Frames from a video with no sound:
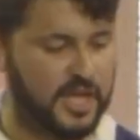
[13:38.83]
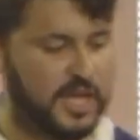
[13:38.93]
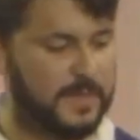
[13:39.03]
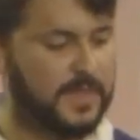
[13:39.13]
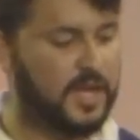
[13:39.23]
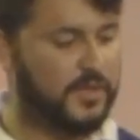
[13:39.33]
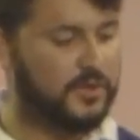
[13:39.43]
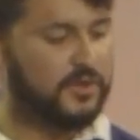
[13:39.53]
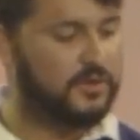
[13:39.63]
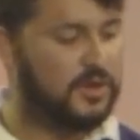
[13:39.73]
And the
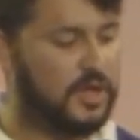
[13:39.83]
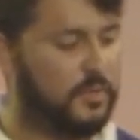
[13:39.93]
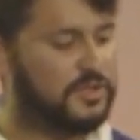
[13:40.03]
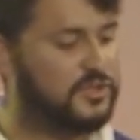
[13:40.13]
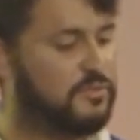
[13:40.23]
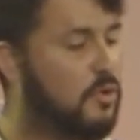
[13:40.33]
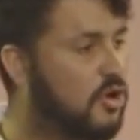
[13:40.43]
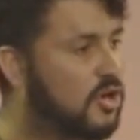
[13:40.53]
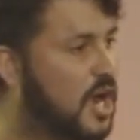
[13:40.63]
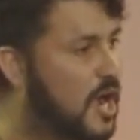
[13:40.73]
other, which is
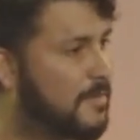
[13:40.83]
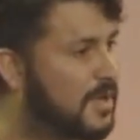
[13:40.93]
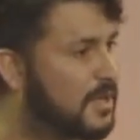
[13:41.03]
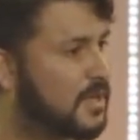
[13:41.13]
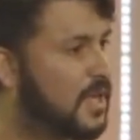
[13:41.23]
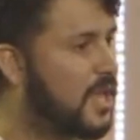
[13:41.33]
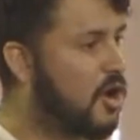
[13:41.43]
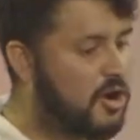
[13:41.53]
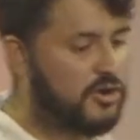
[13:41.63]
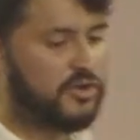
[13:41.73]
more common and
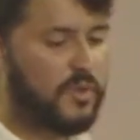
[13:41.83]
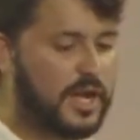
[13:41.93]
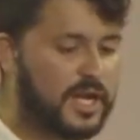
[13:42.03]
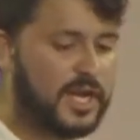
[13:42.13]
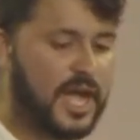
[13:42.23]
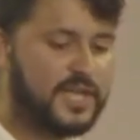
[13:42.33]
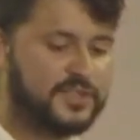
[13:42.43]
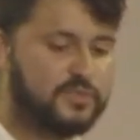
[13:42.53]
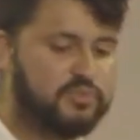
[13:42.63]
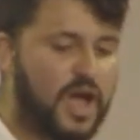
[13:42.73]
harder to recognize,
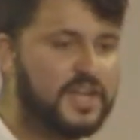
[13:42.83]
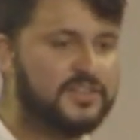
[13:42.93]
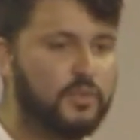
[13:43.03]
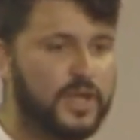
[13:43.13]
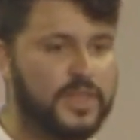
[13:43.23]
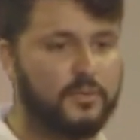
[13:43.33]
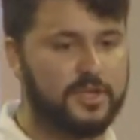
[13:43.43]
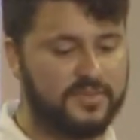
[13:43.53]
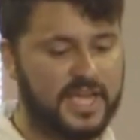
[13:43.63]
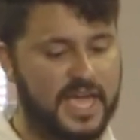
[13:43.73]
is pride in the way that
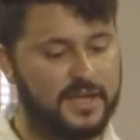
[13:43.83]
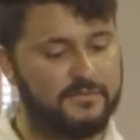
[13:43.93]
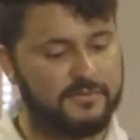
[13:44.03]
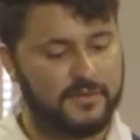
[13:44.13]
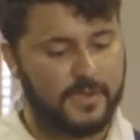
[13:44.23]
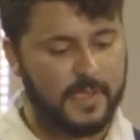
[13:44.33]
we behave.